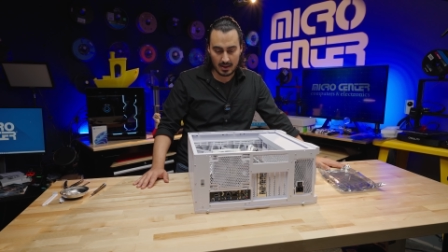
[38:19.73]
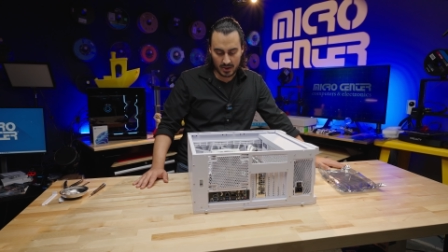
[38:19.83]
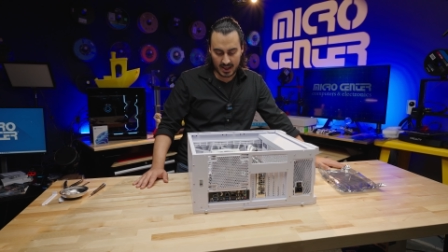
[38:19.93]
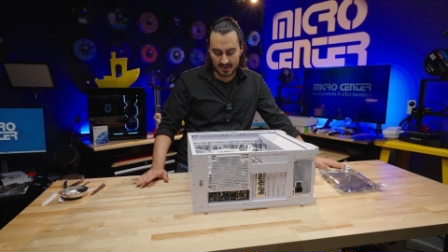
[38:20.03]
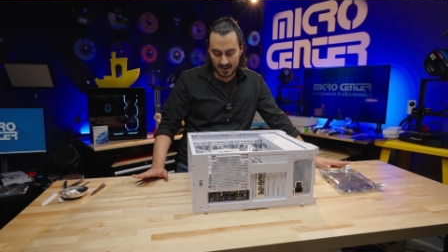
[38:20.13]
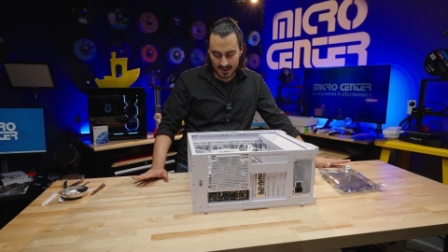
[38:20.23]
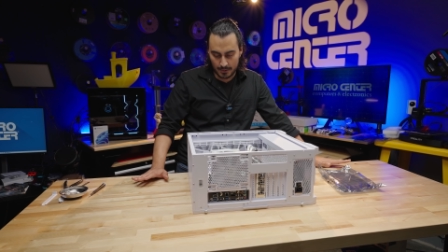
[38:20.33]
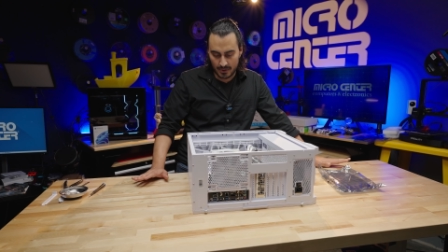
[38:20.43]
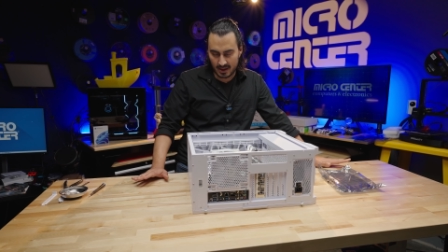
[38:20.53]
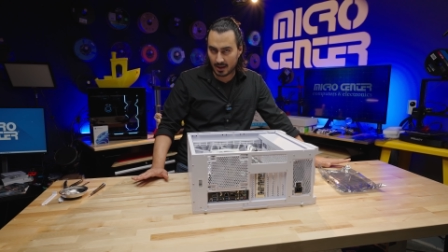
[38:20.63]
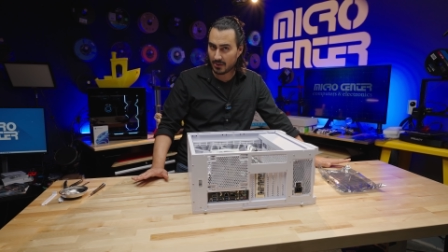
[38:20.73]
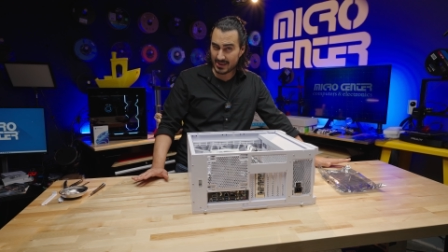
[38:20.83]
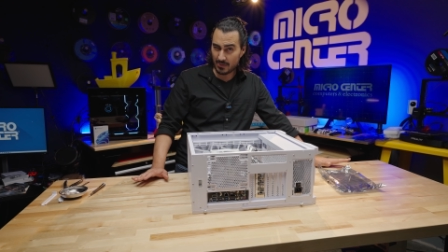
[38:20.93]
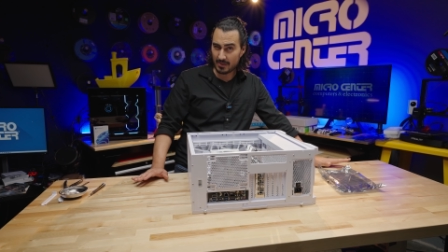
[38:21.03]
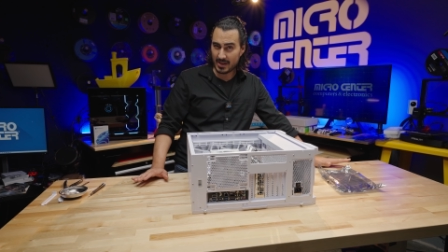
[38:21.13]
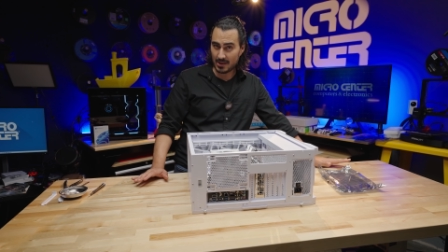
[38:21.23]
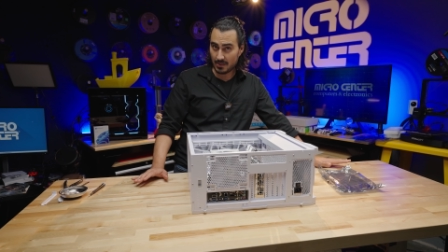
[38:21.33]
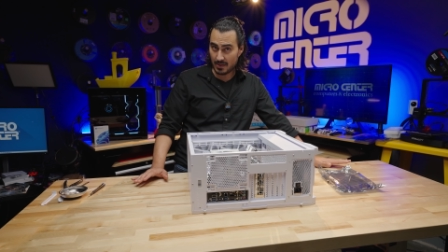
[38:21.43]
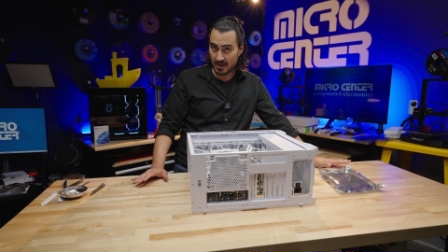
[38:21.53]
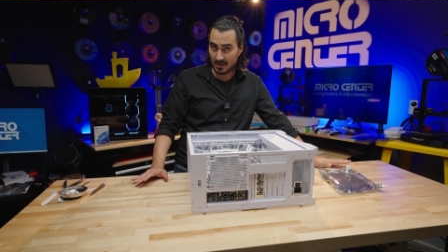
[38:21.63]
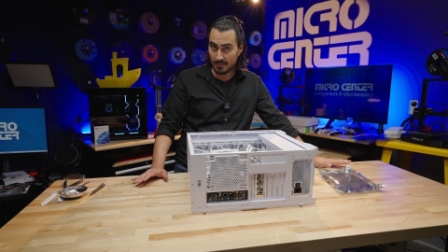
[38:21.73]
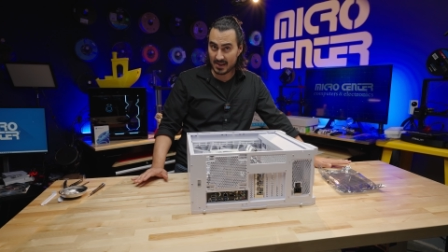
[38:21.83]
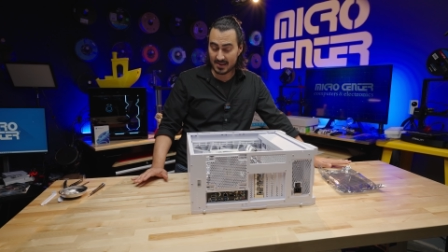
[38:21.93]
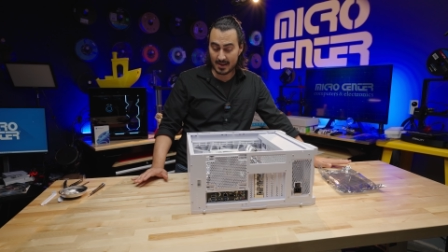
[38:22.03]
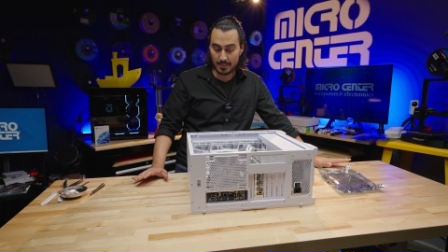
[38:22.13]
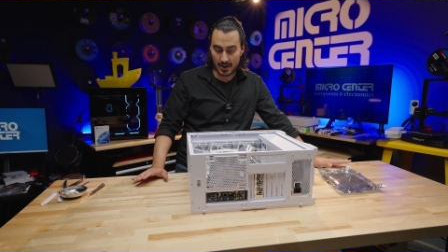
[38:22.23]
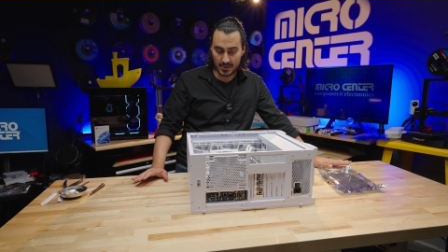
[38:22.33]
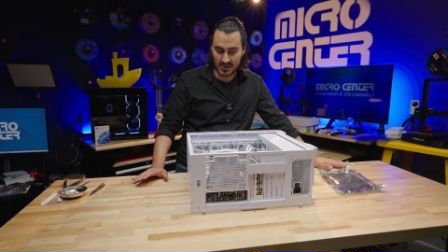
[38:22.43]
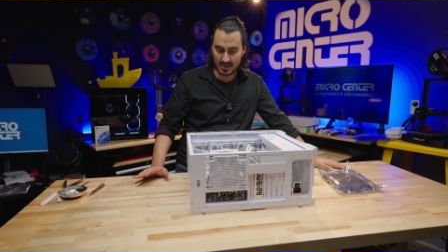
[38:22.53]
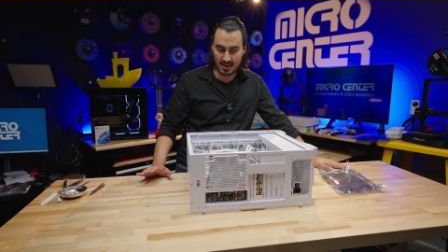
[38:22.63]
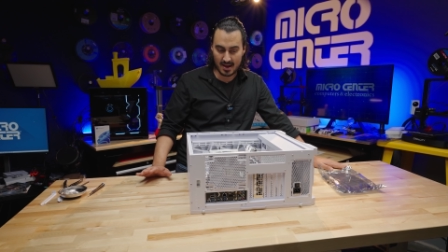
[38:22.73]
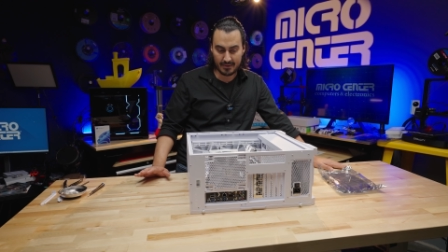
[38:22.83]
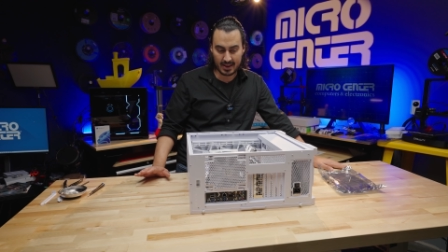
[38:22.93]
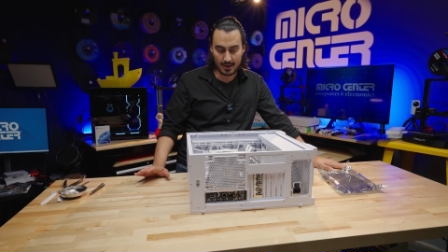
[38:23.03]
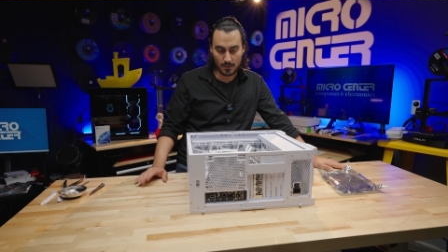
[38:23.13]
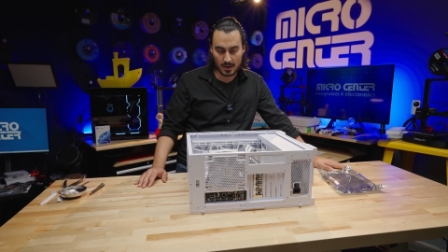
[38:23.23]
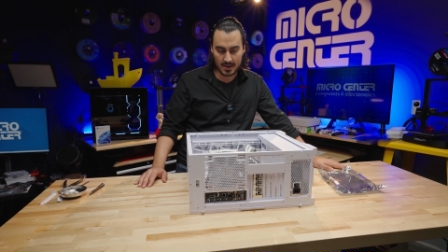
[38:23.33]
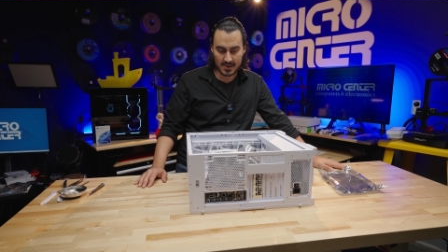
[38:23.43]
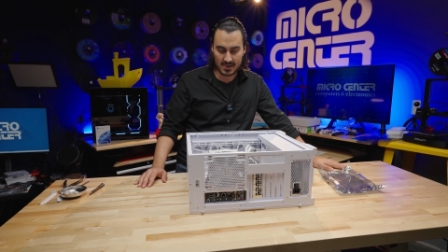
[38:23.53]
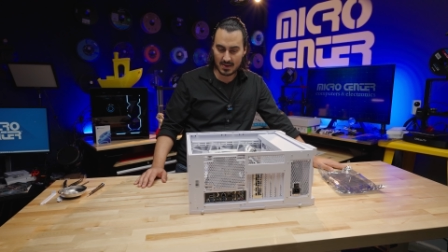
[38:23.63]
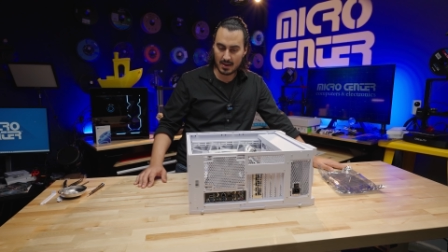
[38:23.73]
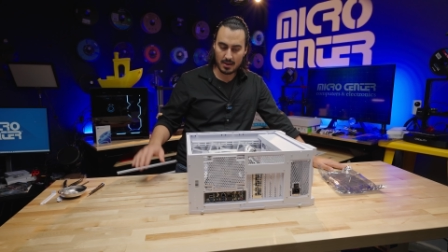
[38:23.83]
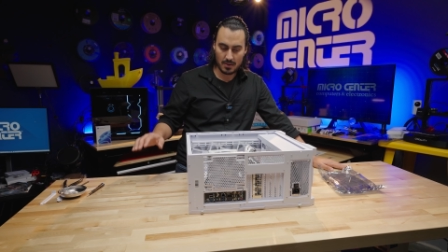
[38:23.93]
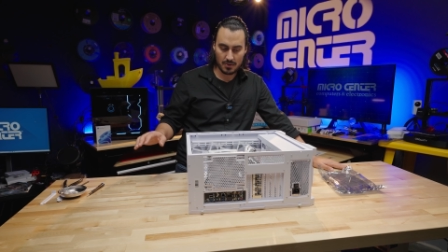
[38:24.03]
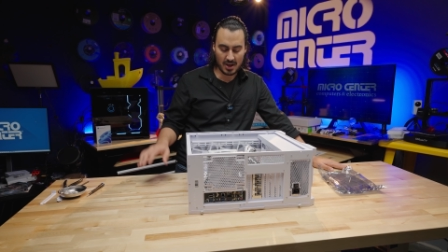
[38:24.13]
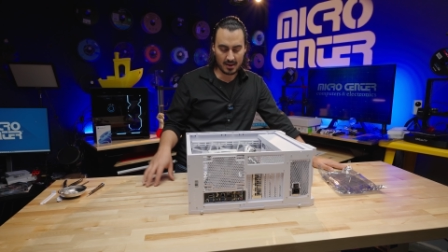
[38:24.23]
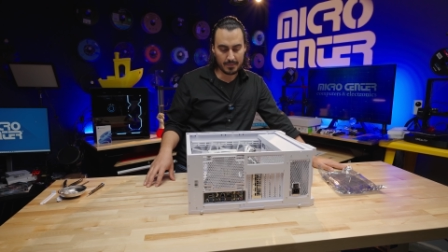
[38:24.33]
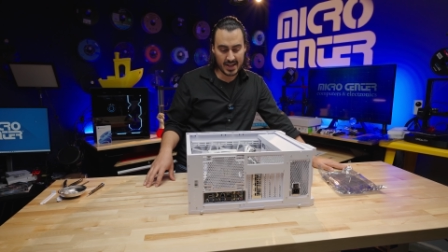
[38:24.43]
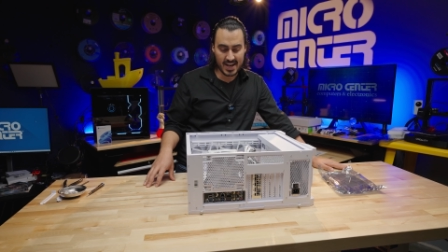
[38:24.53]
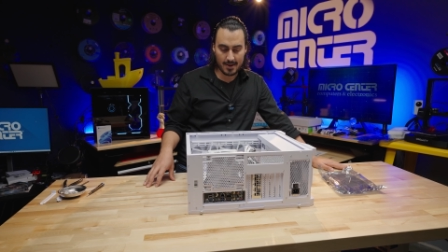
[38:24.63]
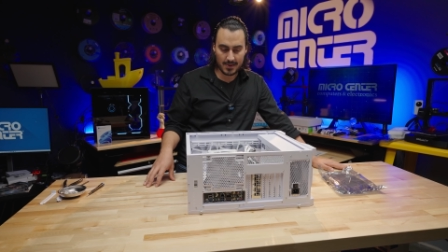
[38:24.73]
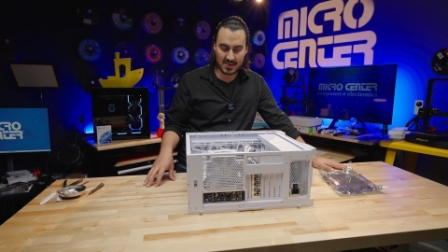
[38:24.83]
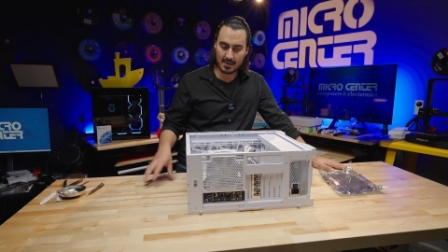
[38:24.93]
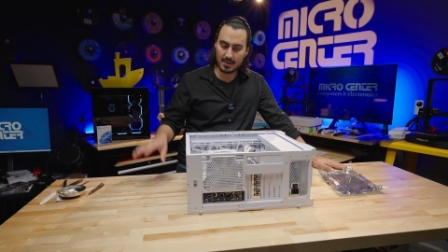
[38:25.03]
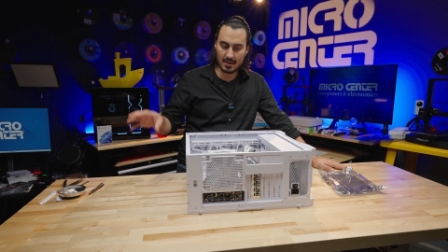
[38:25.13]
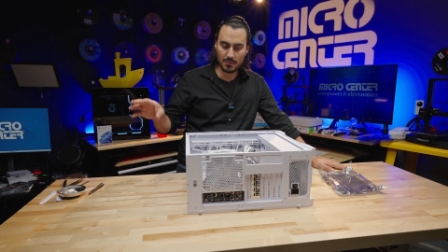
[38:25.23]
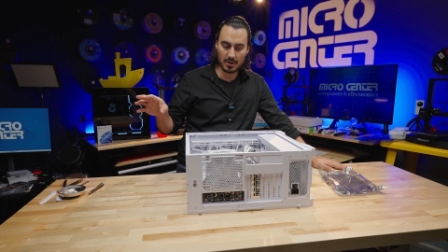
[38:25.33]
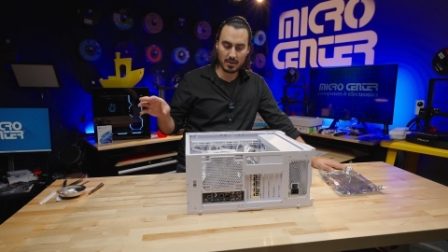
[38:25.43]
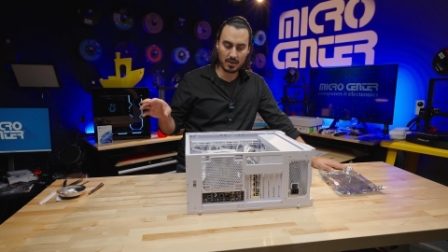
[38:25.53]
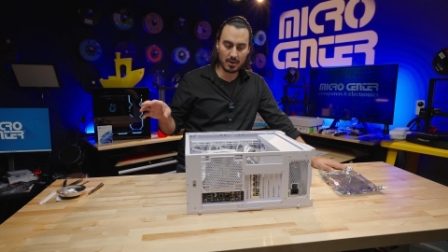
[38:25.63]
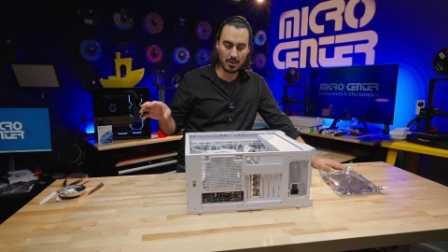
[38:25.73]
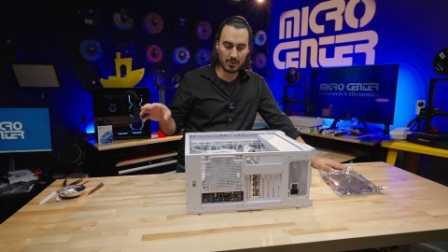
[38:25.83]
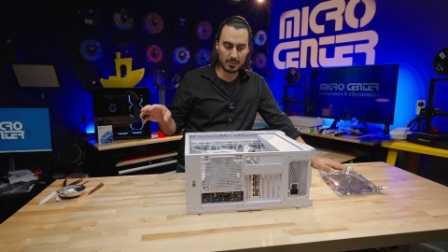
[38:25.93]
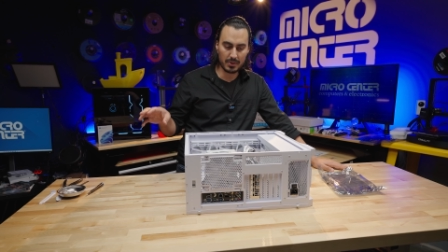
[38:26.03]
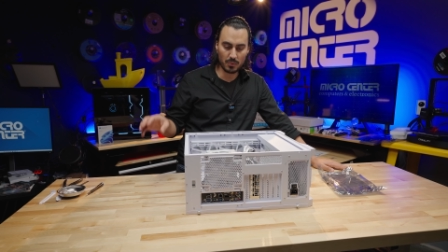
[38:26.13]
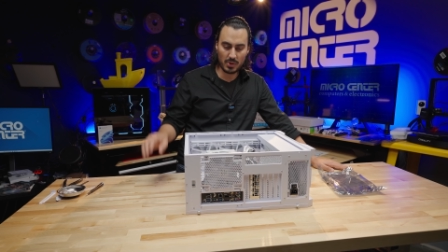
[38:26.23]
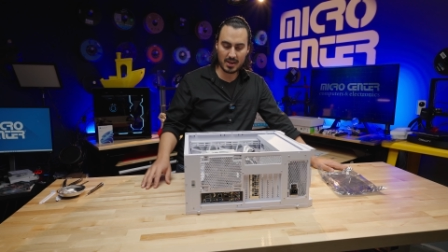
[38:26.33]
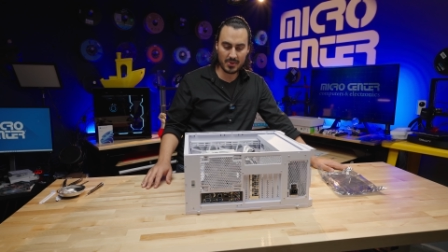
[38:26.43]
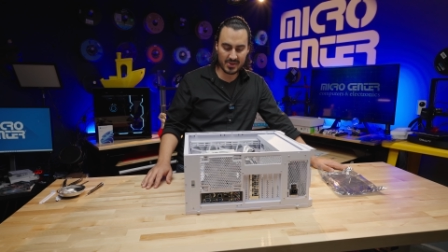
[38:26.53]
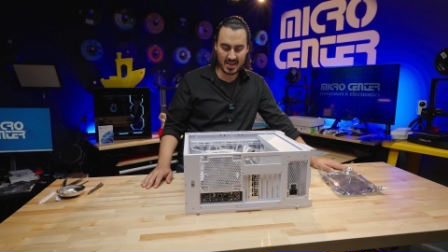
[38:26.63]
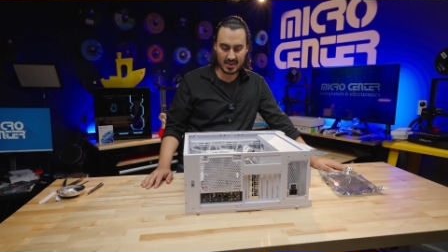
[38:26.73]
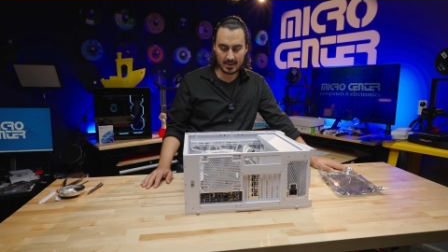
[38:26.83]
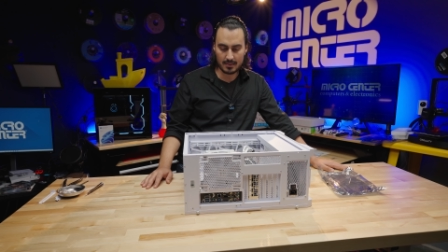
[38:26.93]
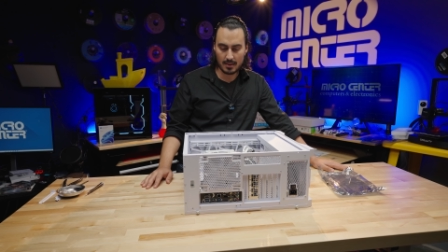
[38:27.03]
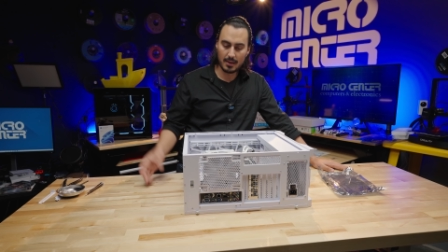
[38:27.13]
When I get to this point, I always want to make sure that the PC posts and that everything works, check the BIOS, then we're going to go and put Windows on it.